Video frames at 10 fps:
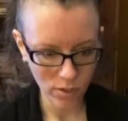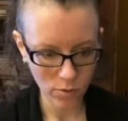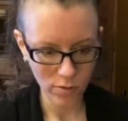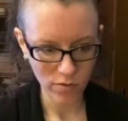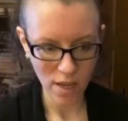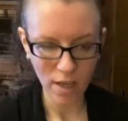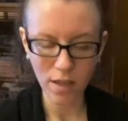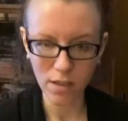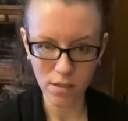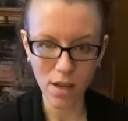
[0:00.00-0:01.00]
we've
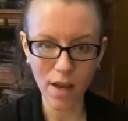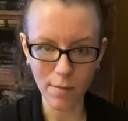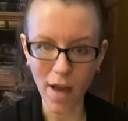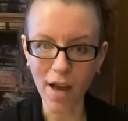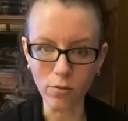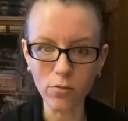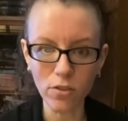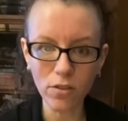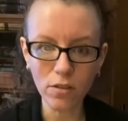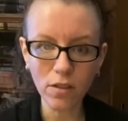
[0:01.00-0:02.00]
taken this time out,
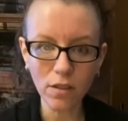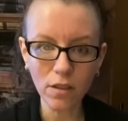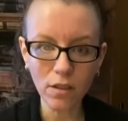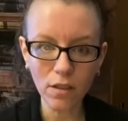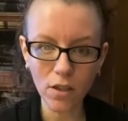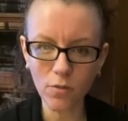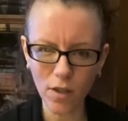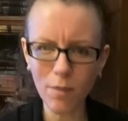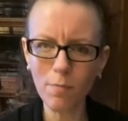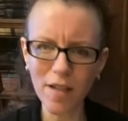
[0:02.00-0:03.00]

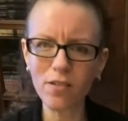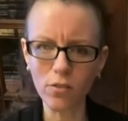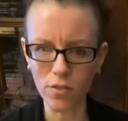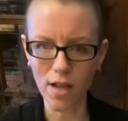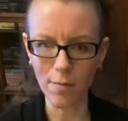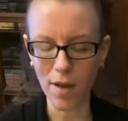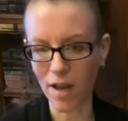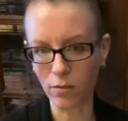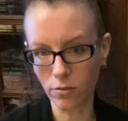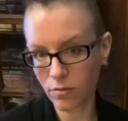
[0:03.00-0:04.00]
like a mental time
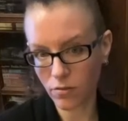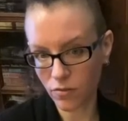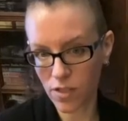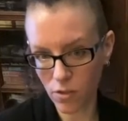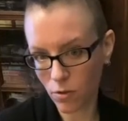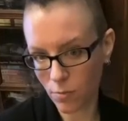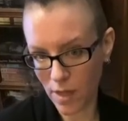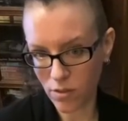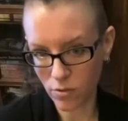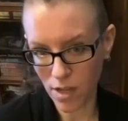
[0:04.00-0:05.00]
out, physical
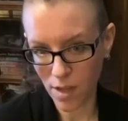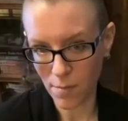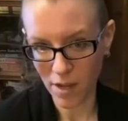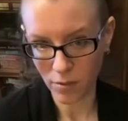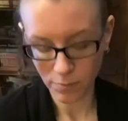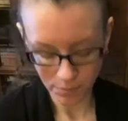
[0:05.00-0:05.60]
mental time out,